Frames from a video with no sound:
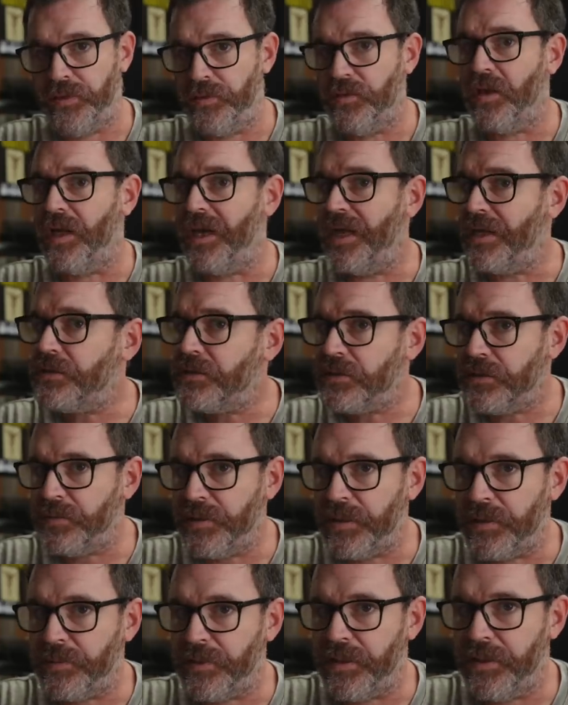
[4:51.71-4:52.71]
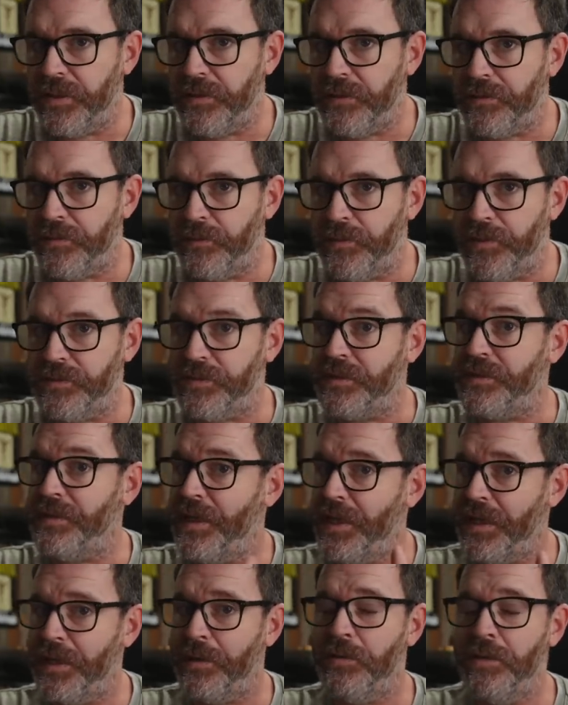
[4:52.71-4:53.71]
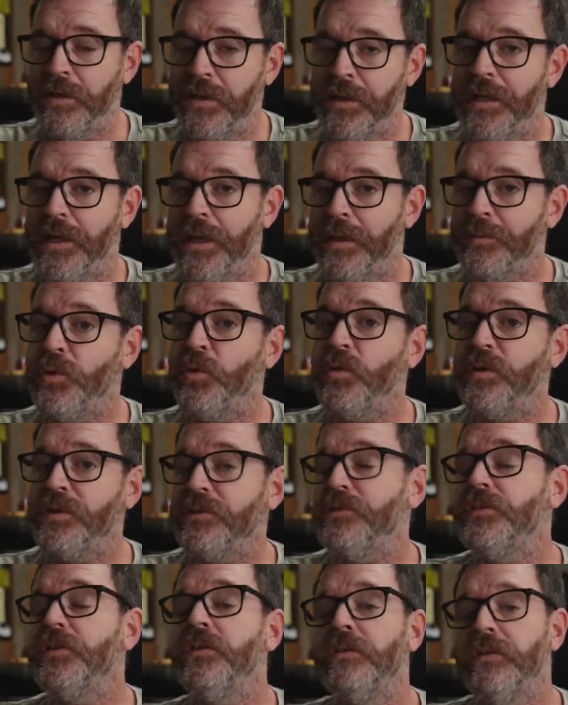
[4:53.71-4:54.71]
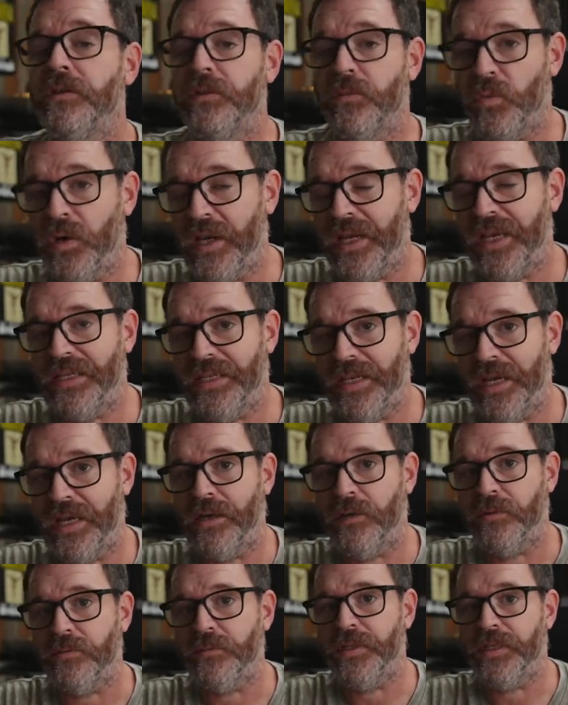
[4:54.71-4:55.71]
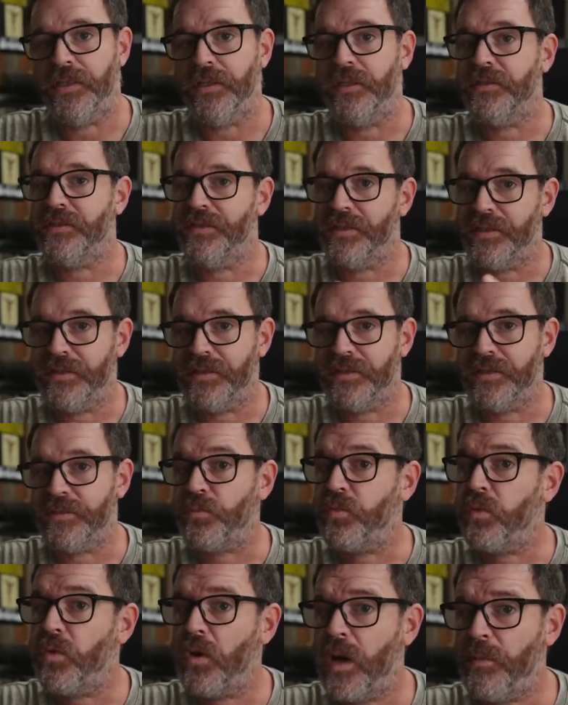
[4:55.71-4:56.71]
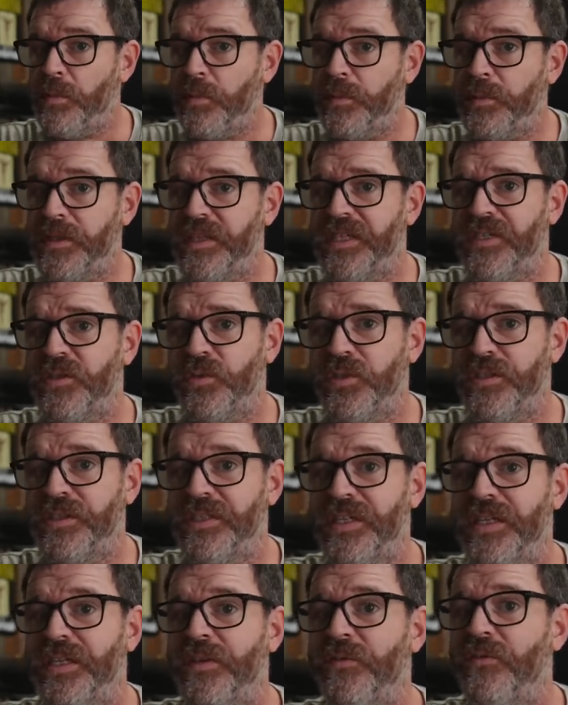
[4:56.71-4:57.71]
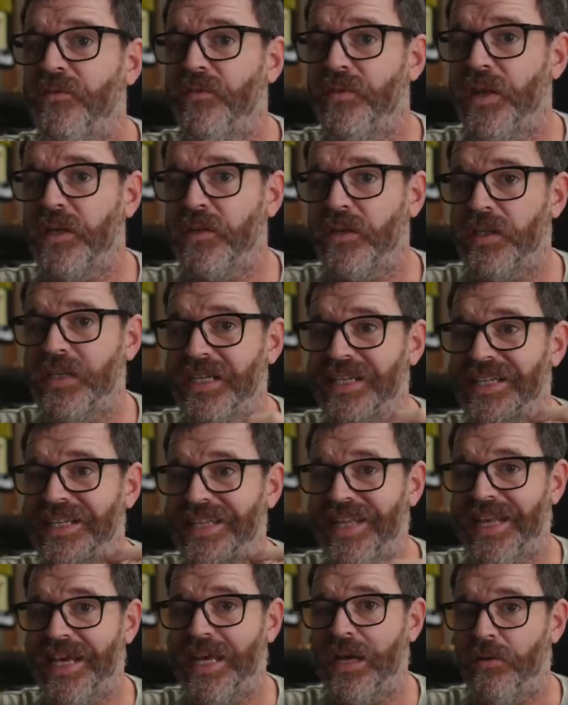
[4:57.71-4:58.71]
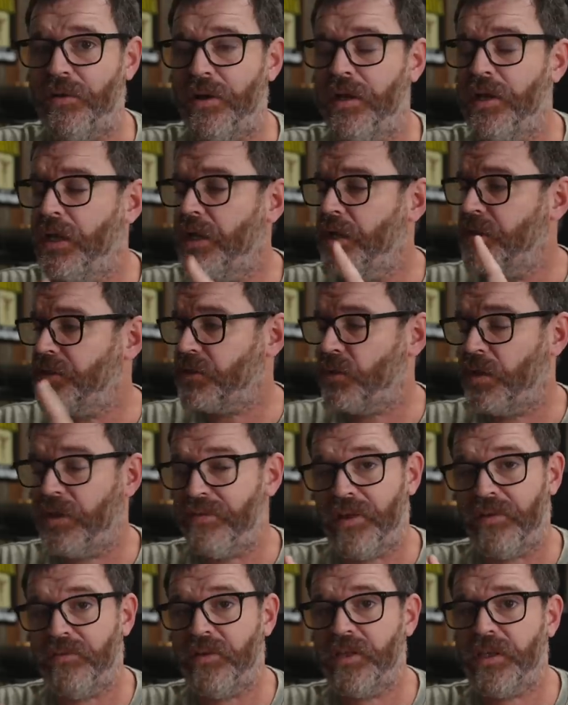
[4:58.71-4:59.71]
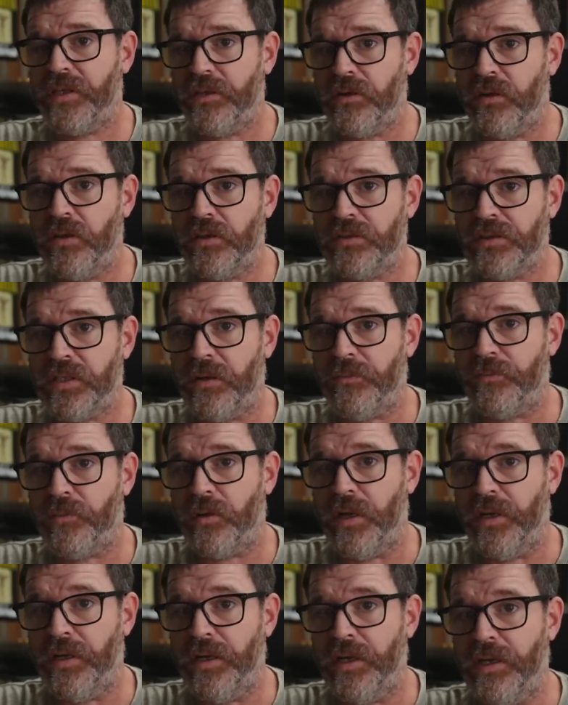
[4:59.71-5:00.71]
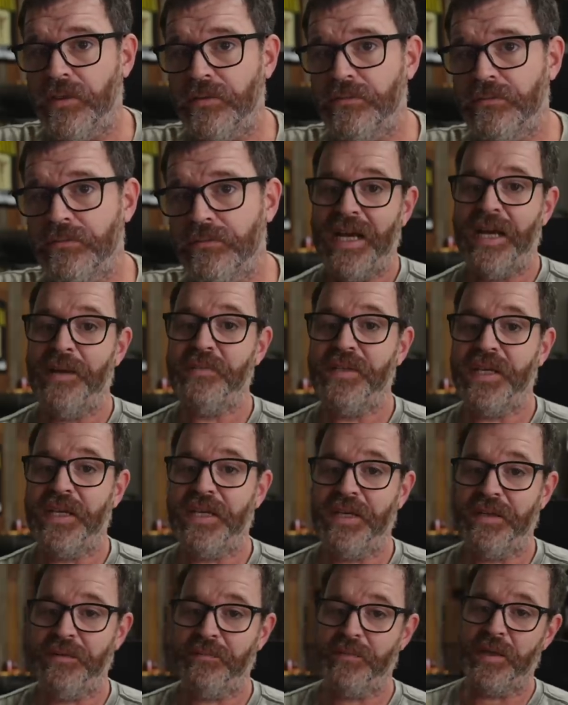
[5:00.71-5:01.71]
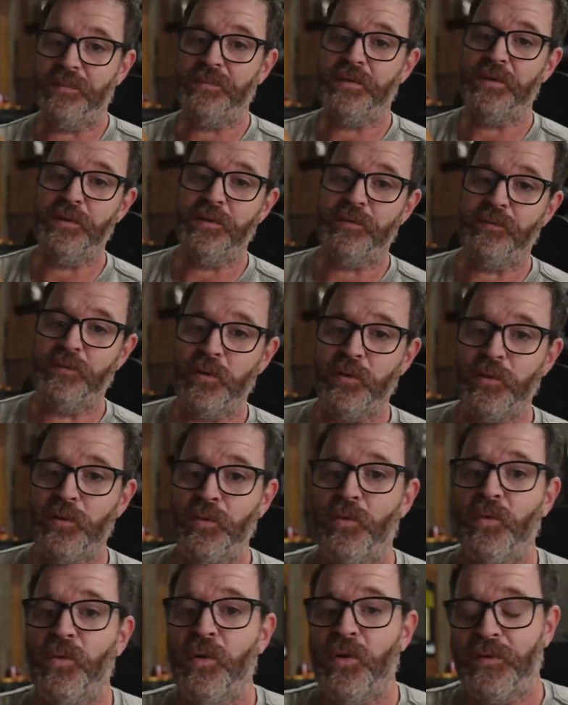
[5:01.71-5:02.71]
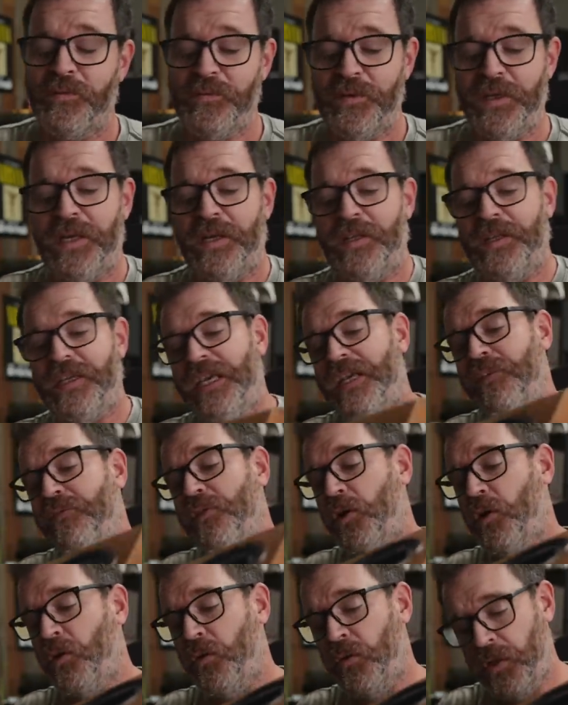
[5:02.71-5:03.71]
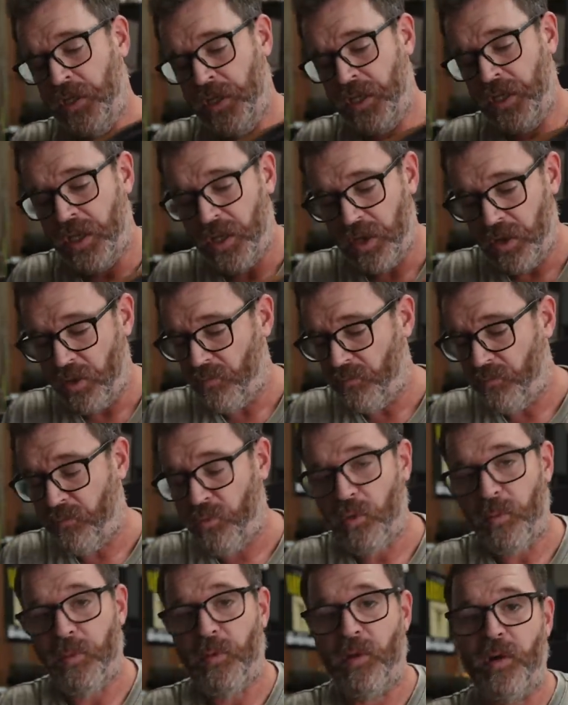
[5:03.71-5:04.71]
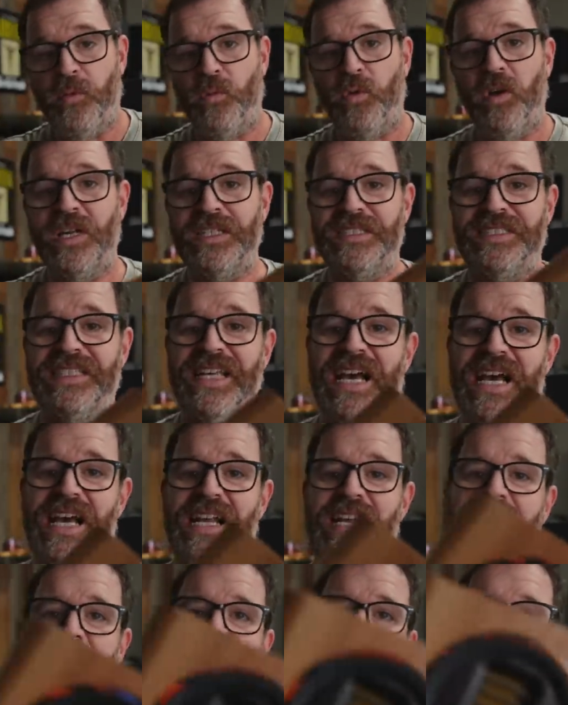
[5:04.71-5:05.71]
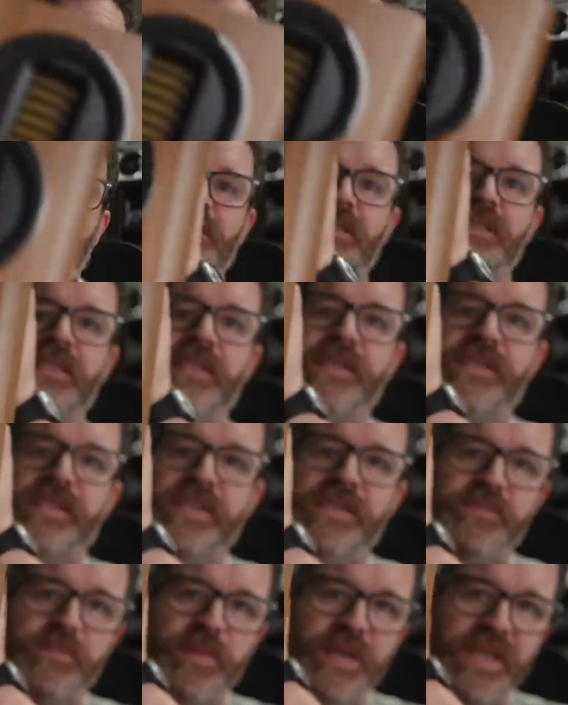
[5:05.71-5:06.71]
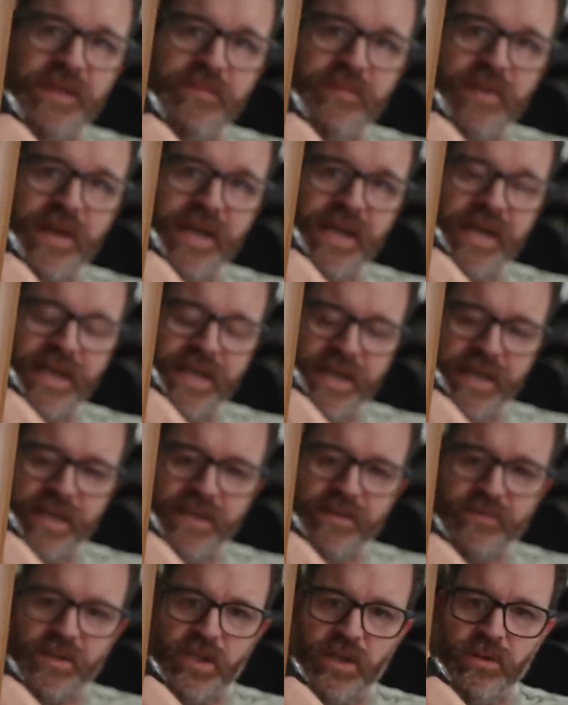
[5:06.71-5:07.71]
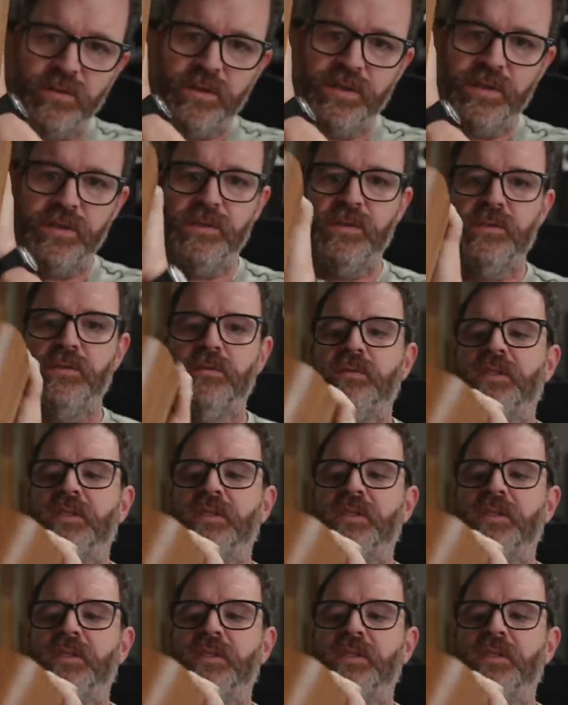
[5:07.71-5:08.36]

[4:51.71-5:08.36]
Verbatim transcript: you'll actually be able to hear the music now. I'm going to turn it way down because this is probably going to get fairly loud. So I have everything hooked up right now. I'm taking my beautiful Wharfedale Evo 4.1s out of here. This has been my kind of go-to